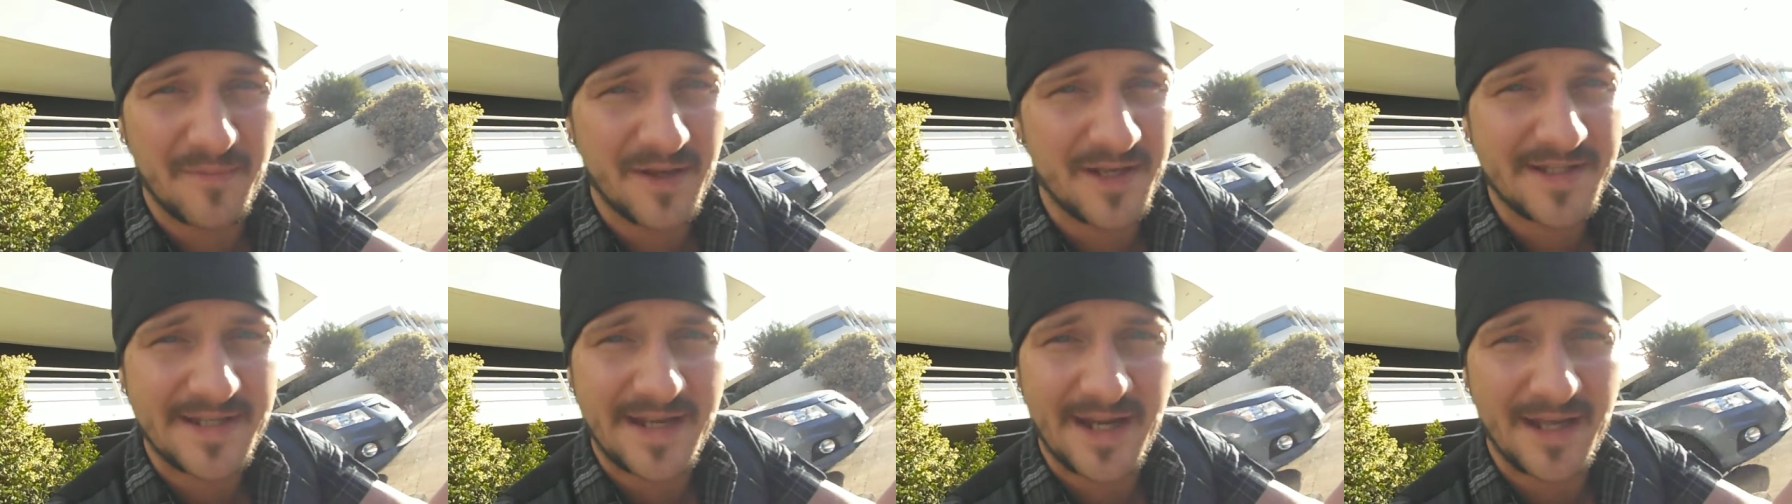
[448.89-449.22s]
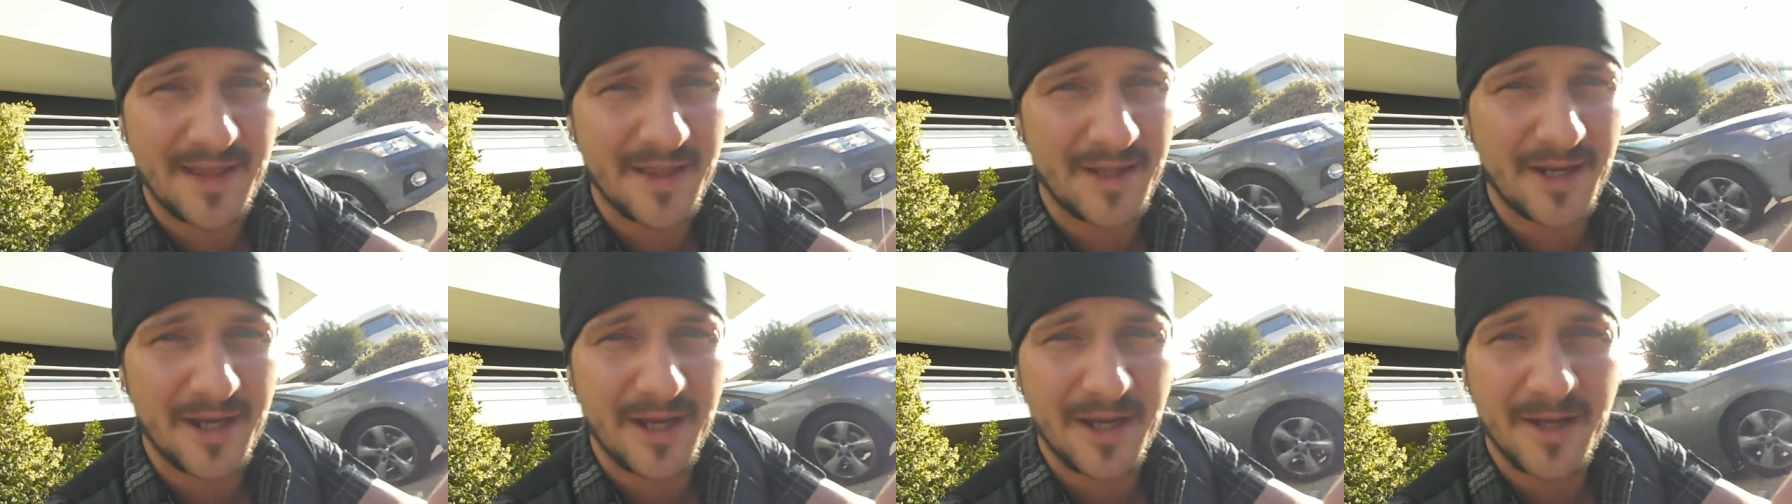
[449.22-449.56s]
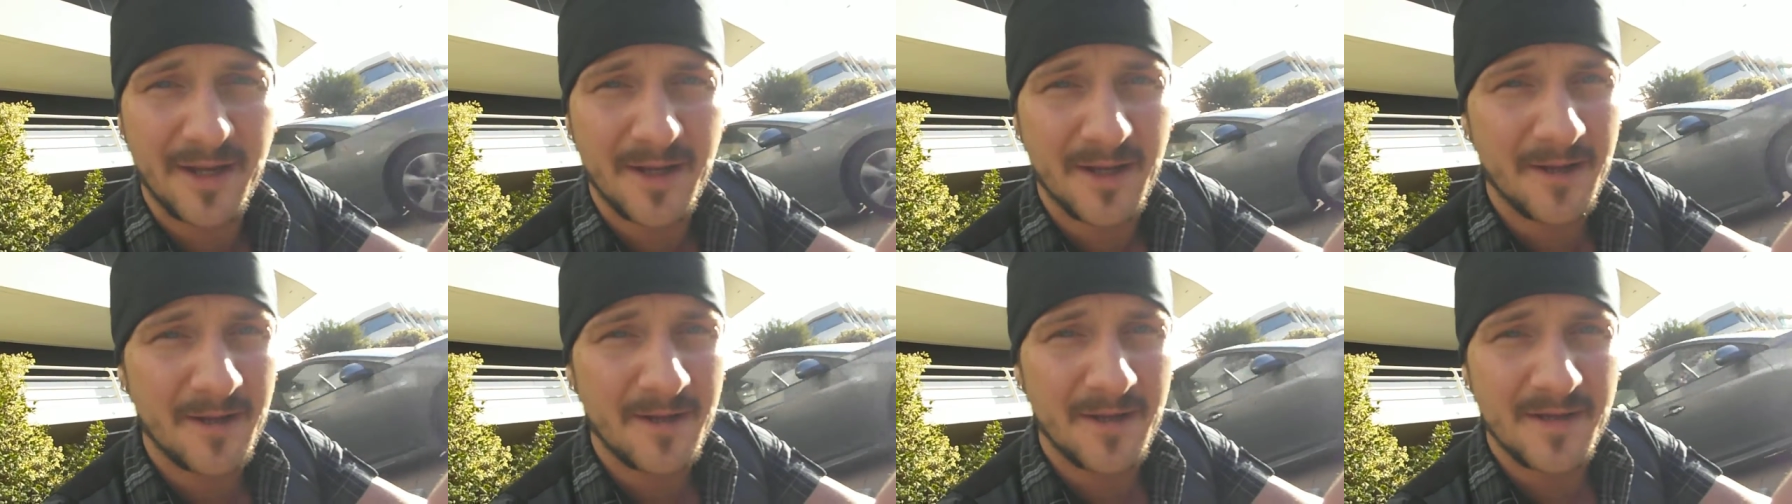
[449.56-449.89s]
mentality,
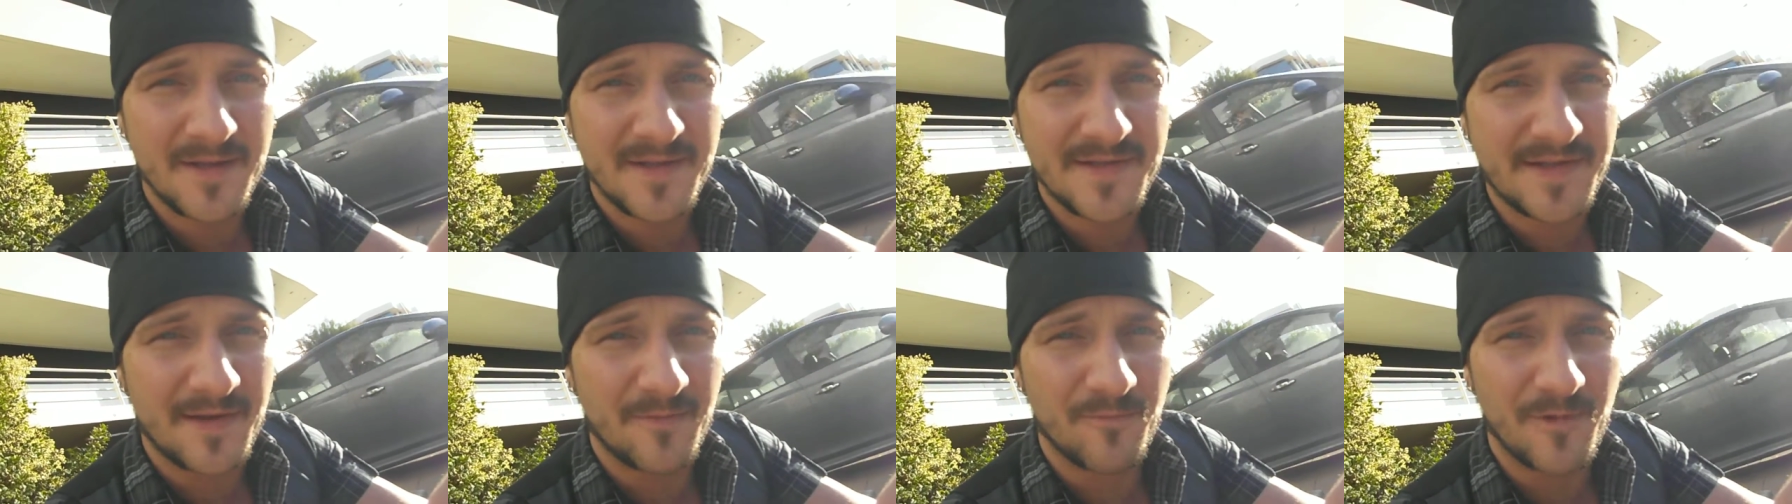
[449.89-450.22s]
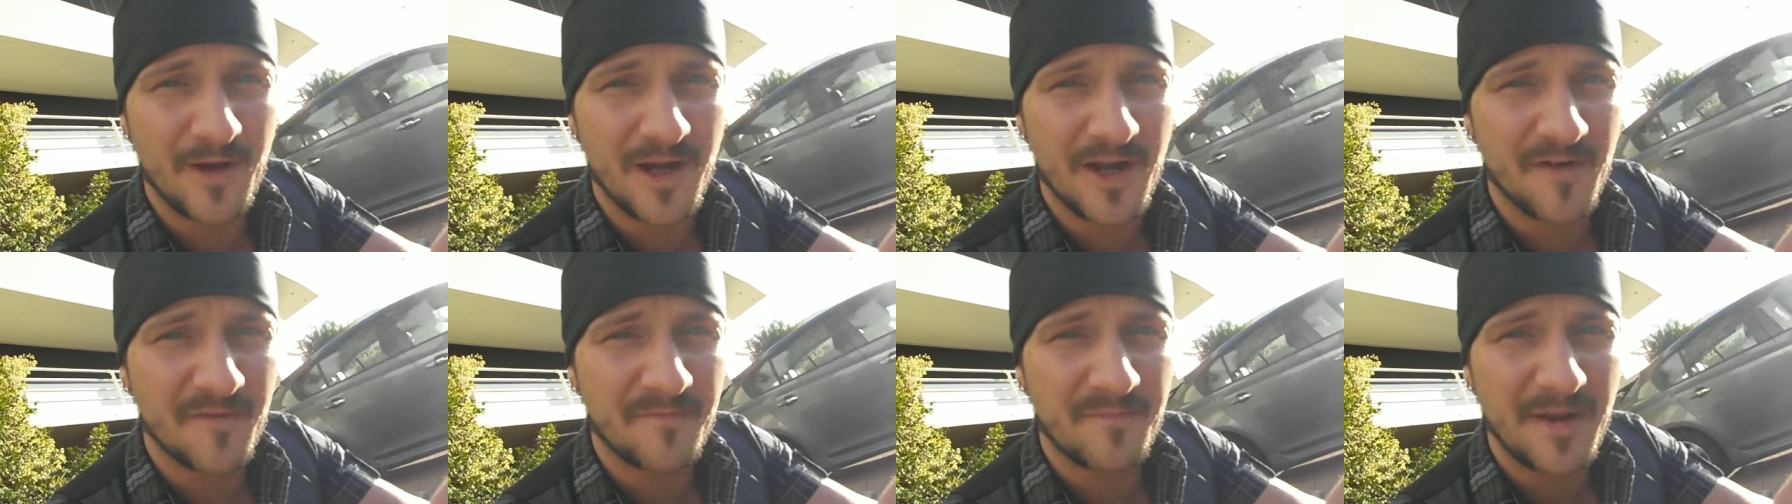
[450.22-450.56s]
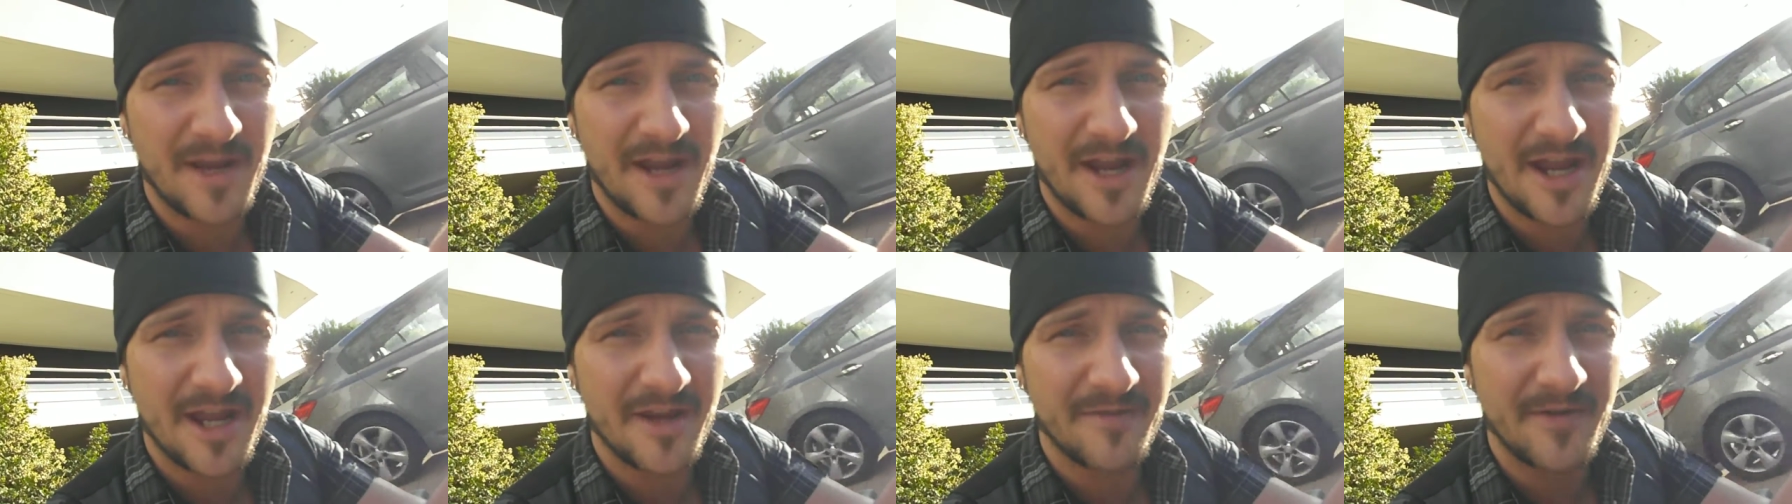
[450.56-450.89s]
some way of
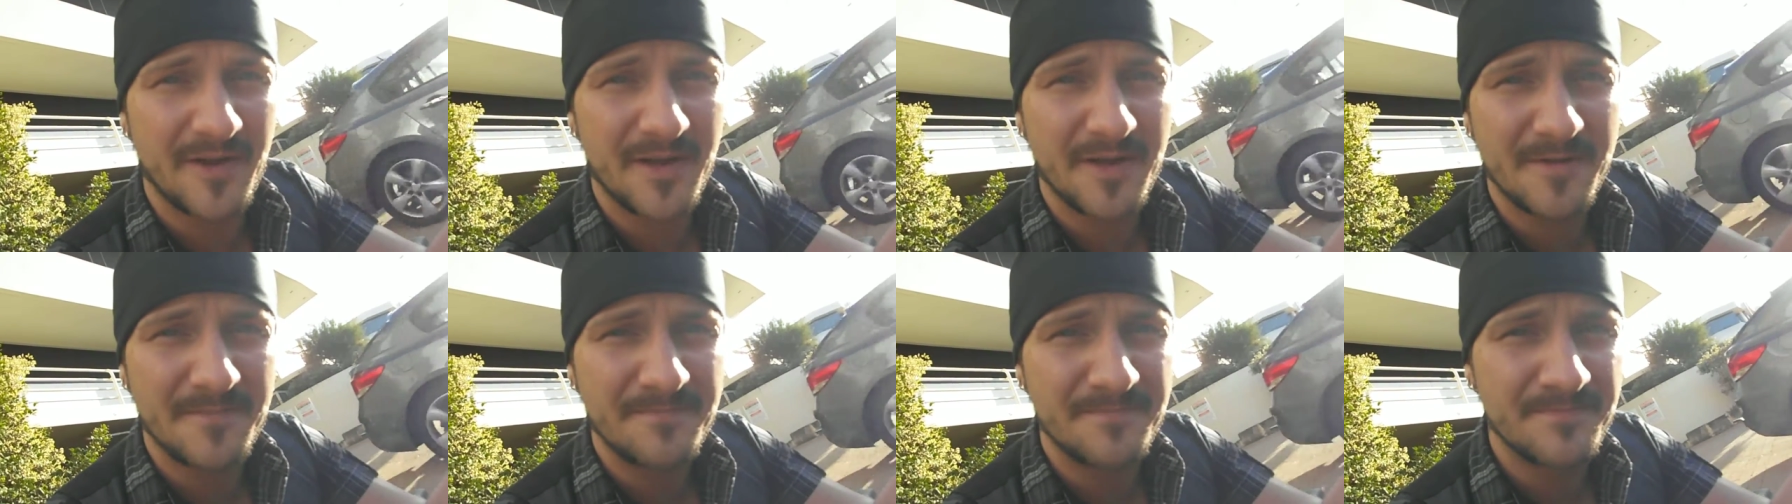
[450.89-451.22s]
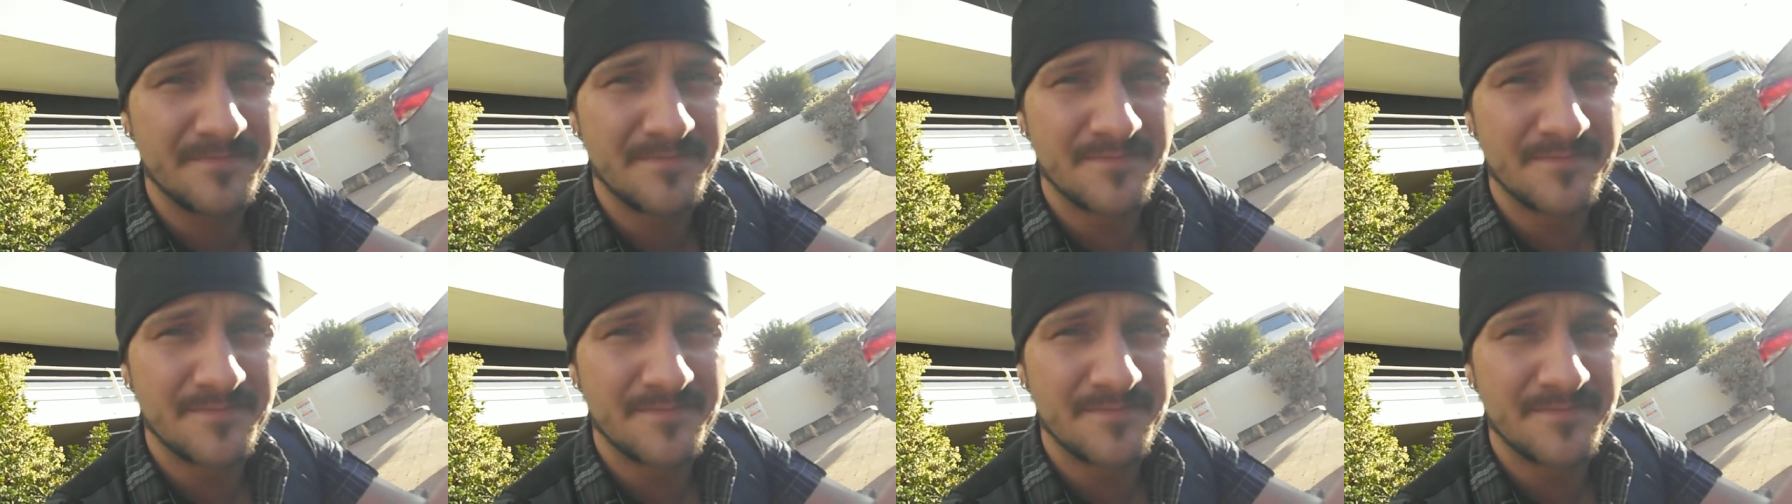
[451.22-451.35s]
behaving,